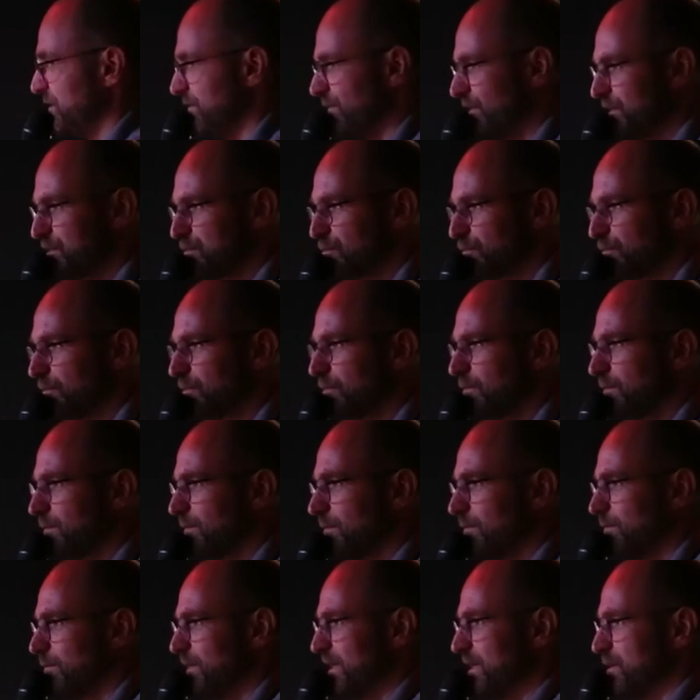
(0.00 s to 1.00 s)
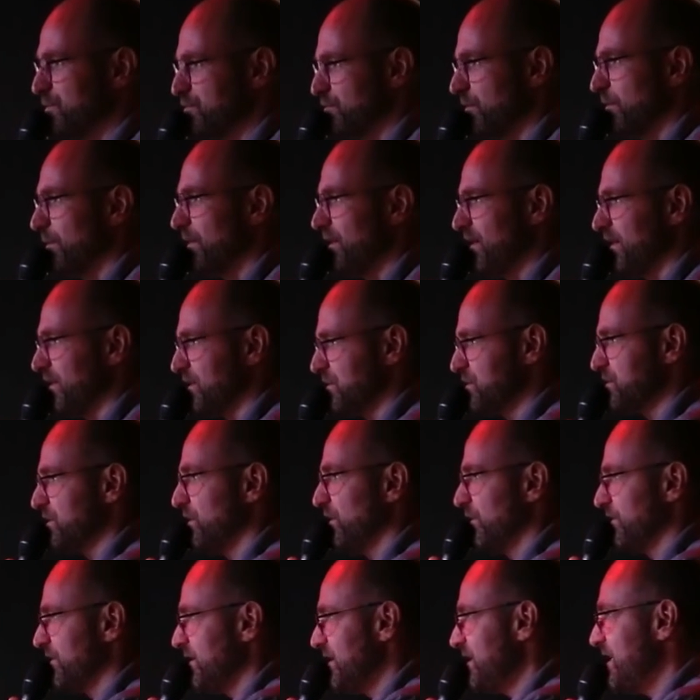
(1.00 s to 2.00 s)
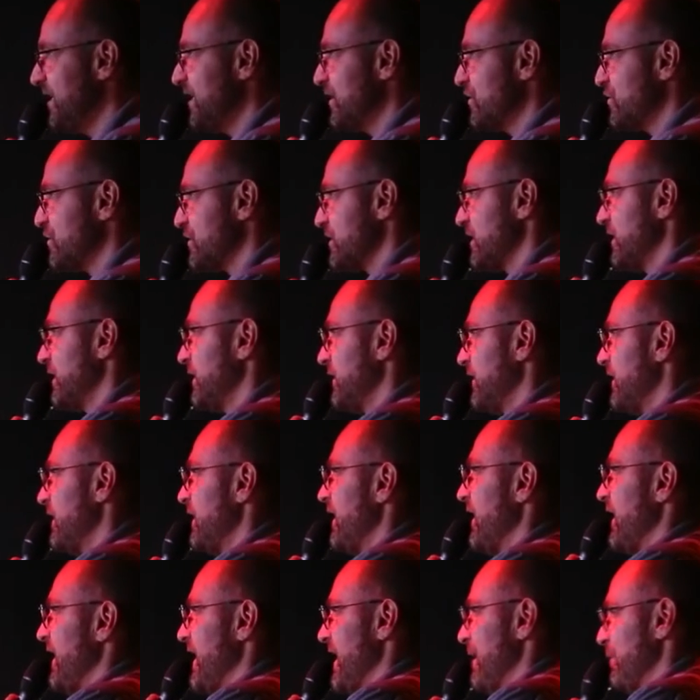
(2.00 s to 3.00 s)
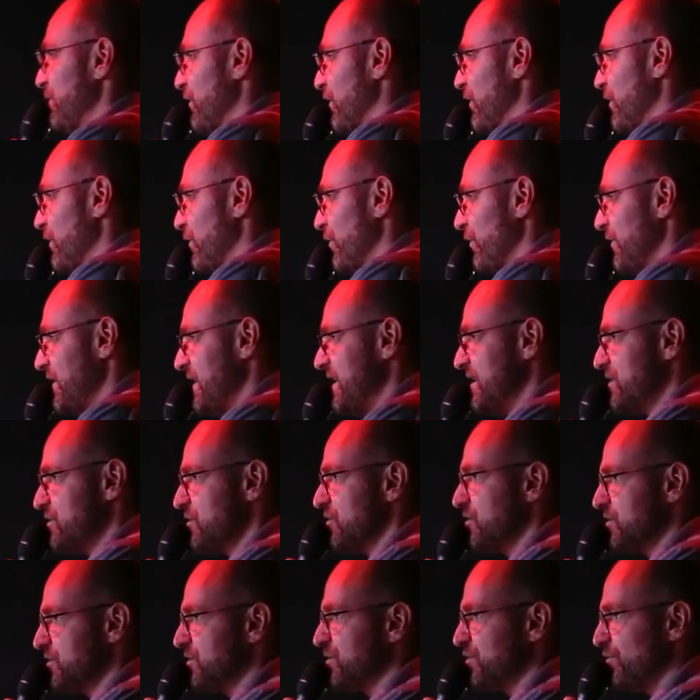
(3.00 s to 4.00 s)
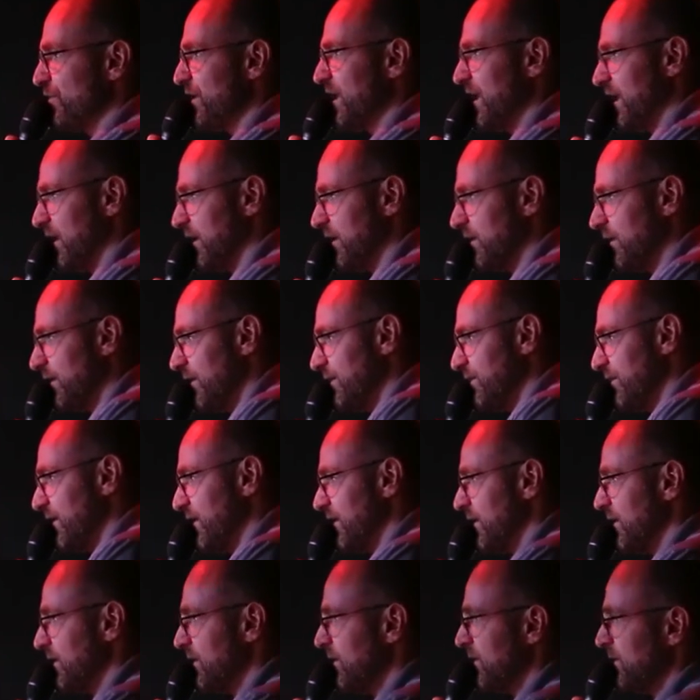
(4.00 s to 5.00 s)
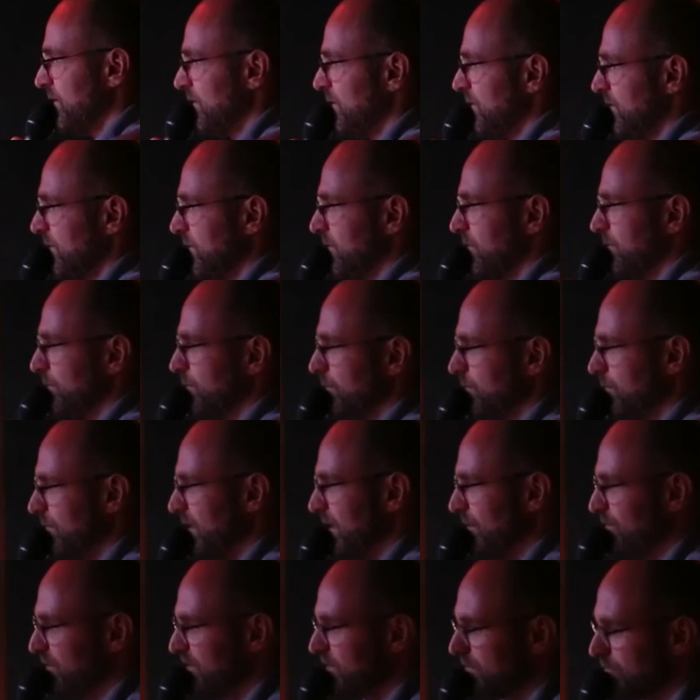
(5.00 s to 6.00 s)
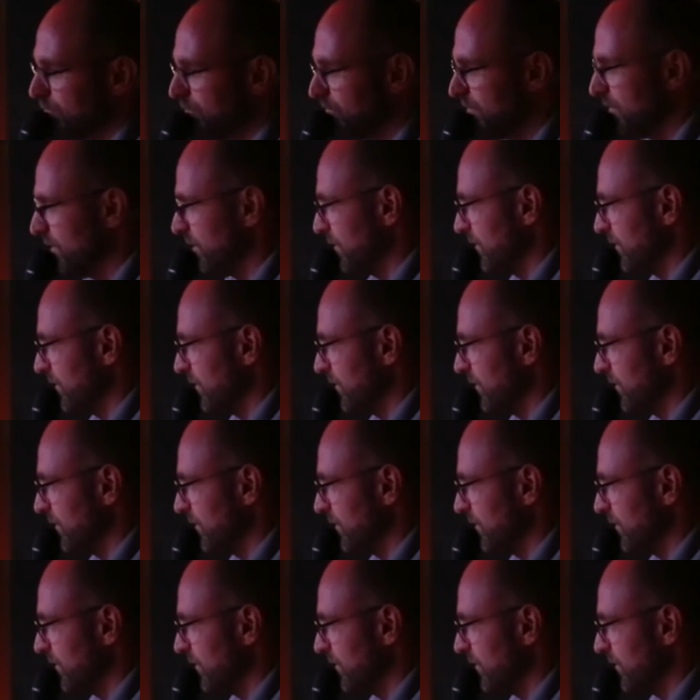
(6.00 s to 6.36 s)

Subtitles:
individual miniature mics on each hammer or each string and then maybe